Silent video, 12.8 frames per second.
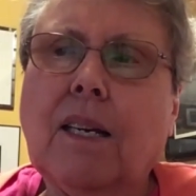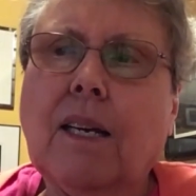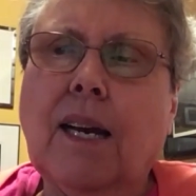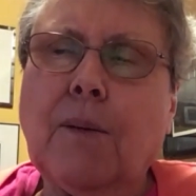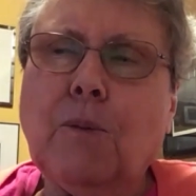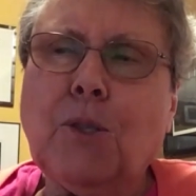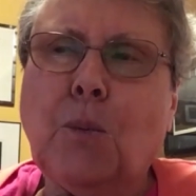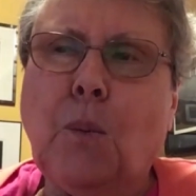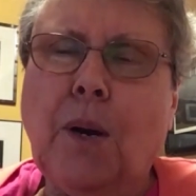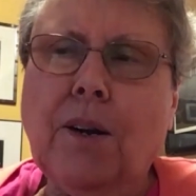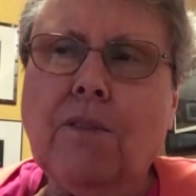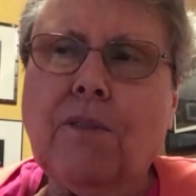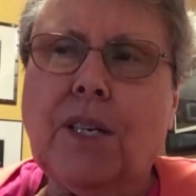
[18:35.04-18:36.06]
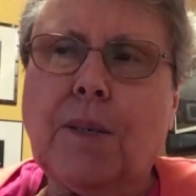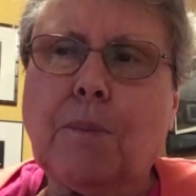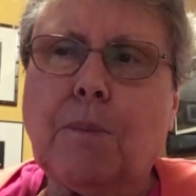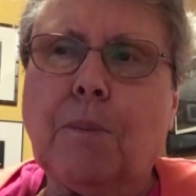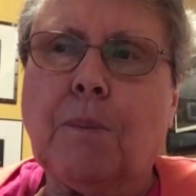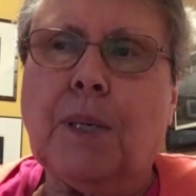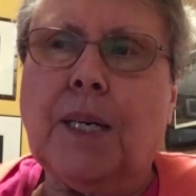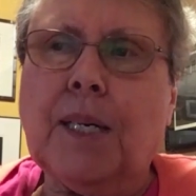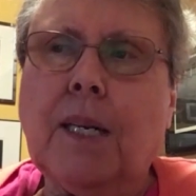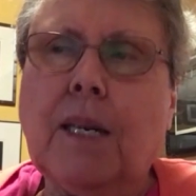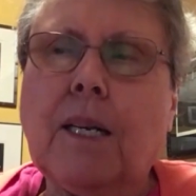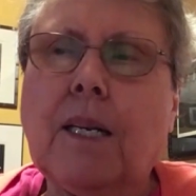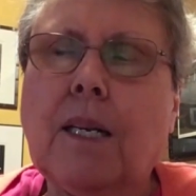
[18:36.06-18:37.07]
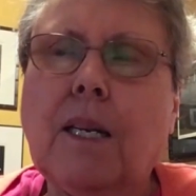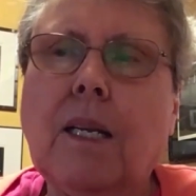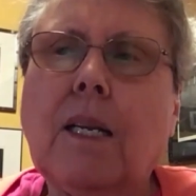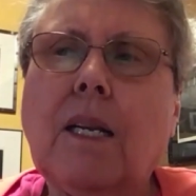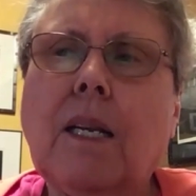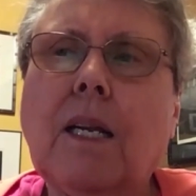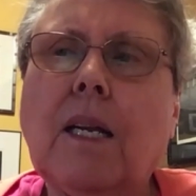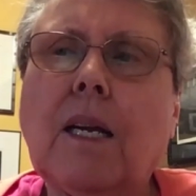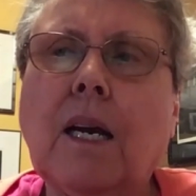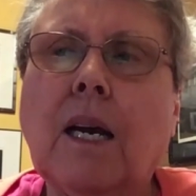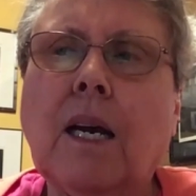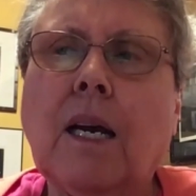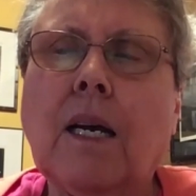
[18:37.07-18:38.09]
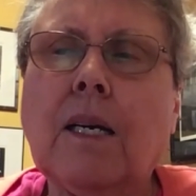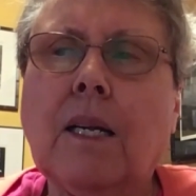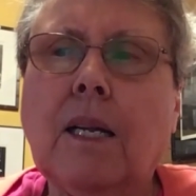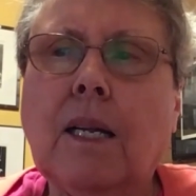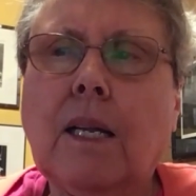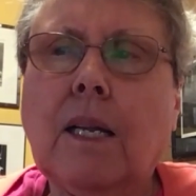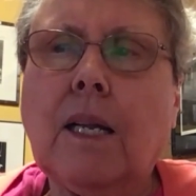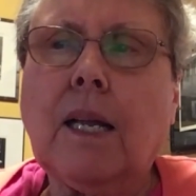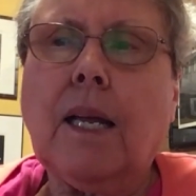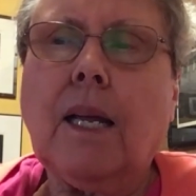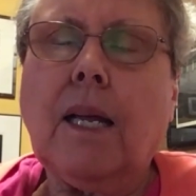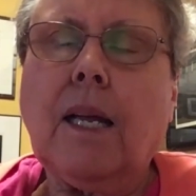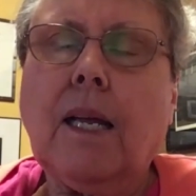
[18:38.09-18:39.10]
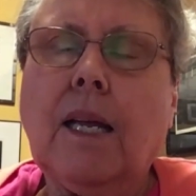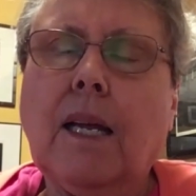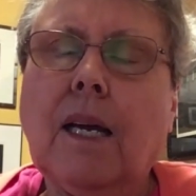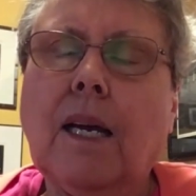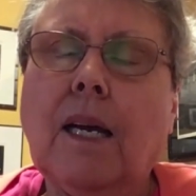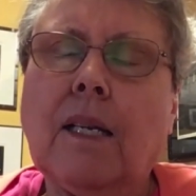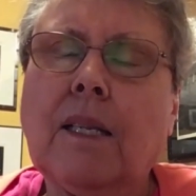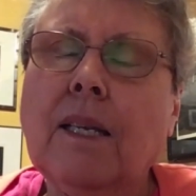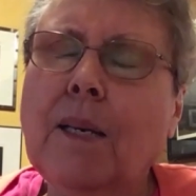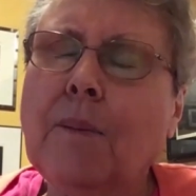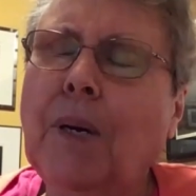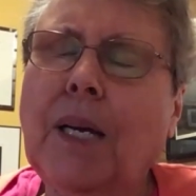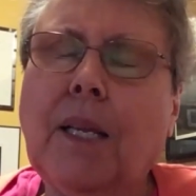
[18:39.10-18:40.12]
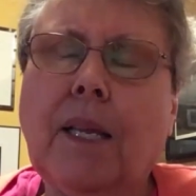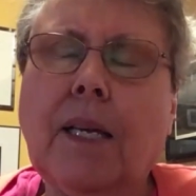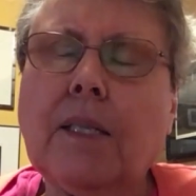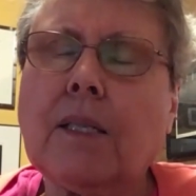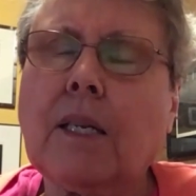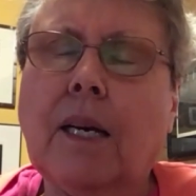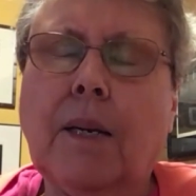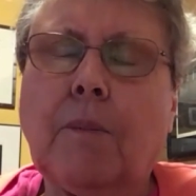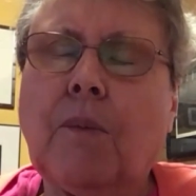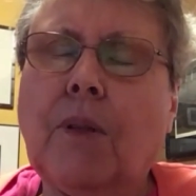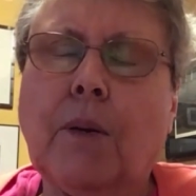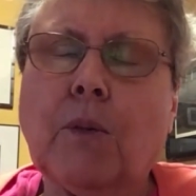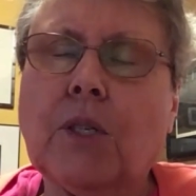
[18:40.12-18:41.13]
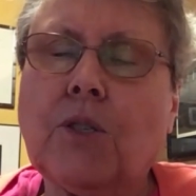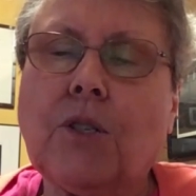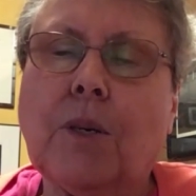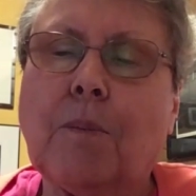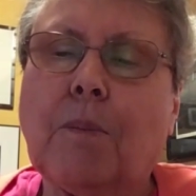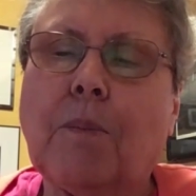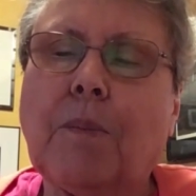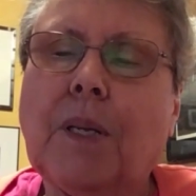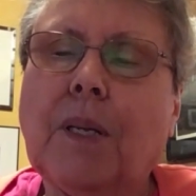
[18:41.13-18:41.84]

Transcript: was aware of it, but I think by that time there were some